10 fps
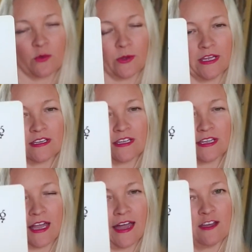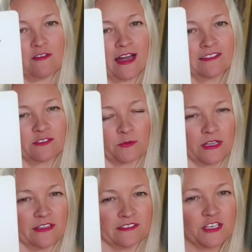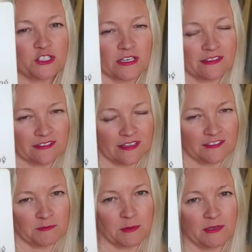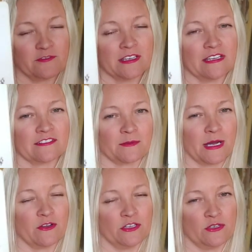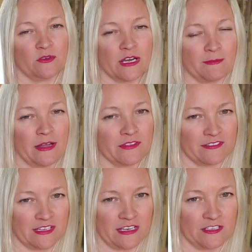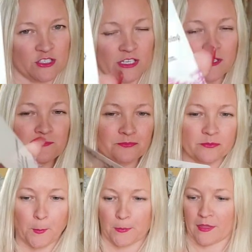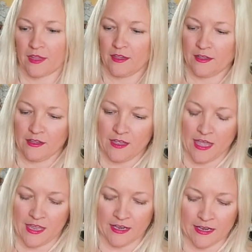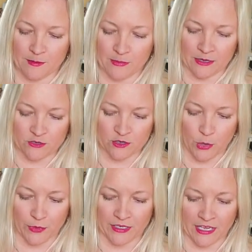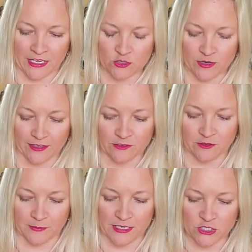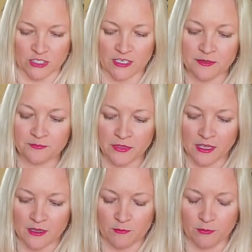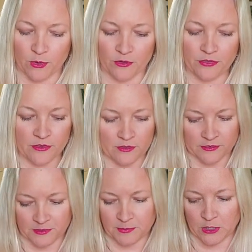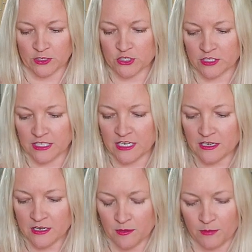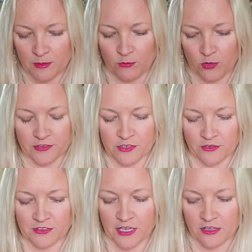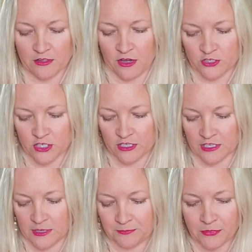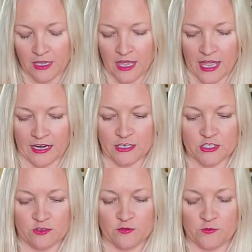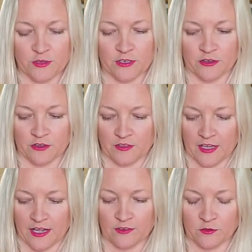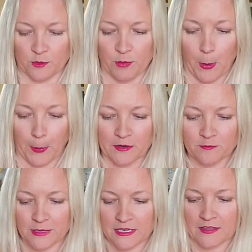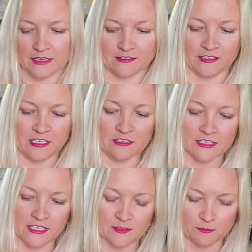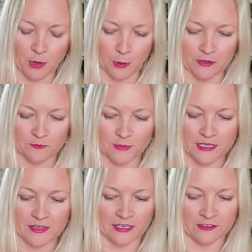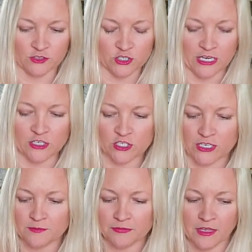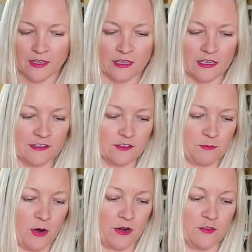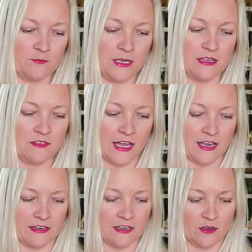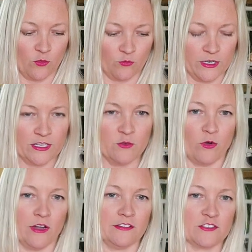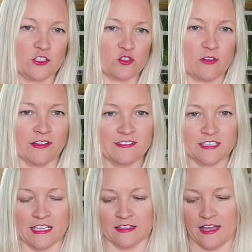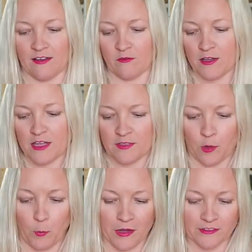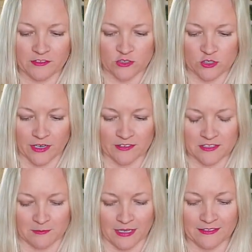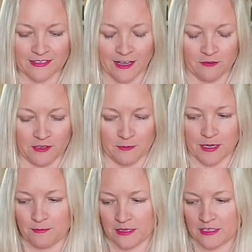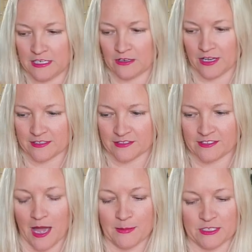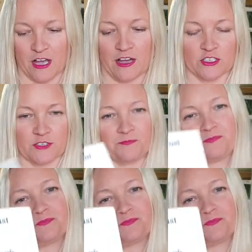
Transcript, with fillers: awakening. I have had some realizations and some epiphanies about you and about this connection. And I am undergoing a transformation, both spiritually, but more so psychologically. And I do feel that the part of me that is healing, the part of me that is changing, is the part of me that really wants to trust in love, that wants to trust in myself and my ability not to sabotage